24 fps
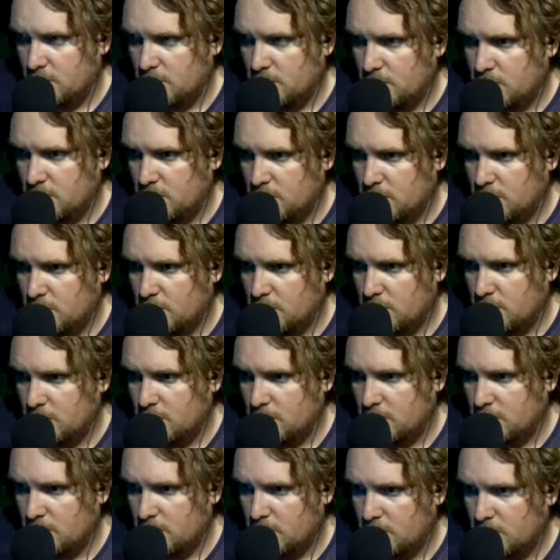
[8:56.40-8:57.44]

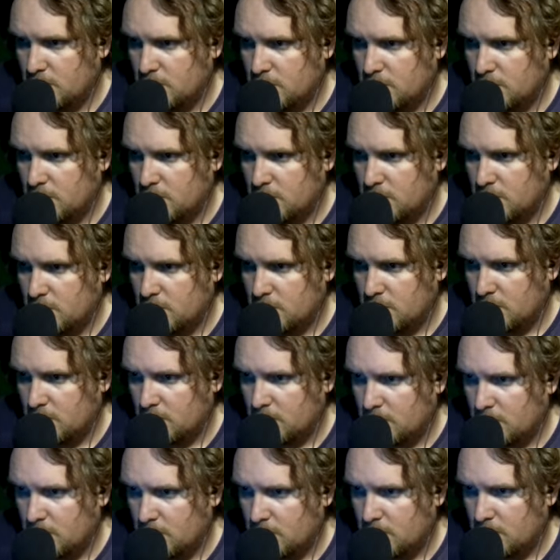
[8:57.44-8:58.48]

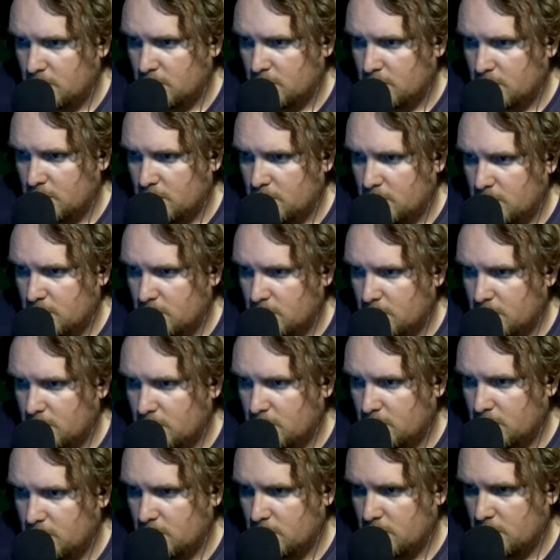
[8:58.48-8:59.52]

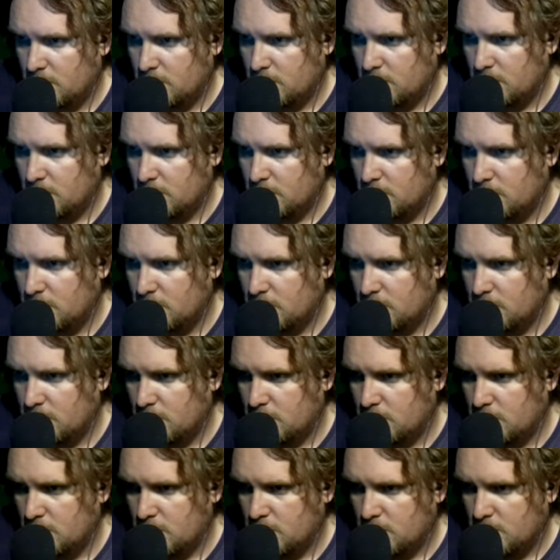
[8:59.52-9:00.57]

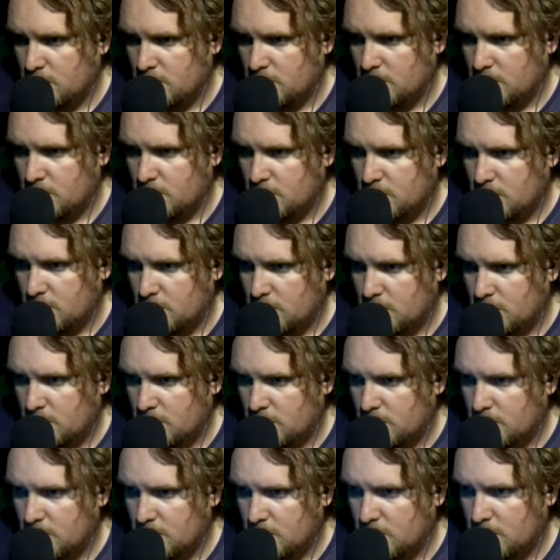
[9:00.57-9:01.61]

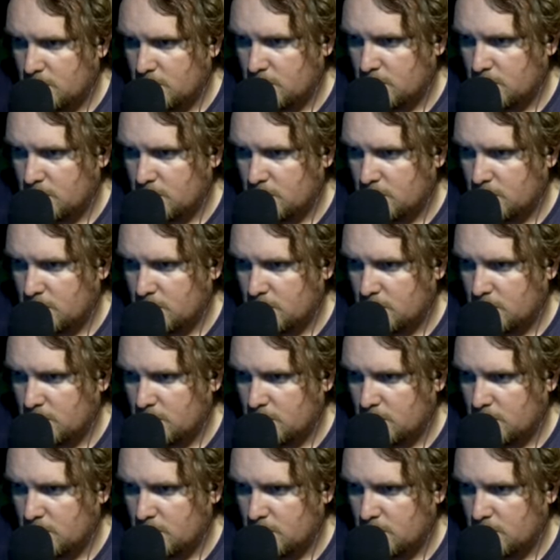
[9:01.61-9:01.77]
[no speech]